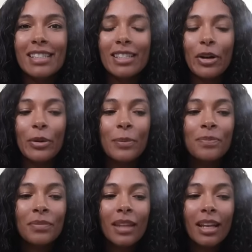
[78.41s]
So
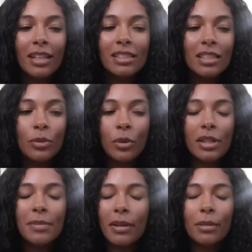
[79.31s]
I just didn't want
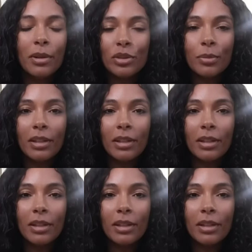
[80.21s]
to spend a bunch of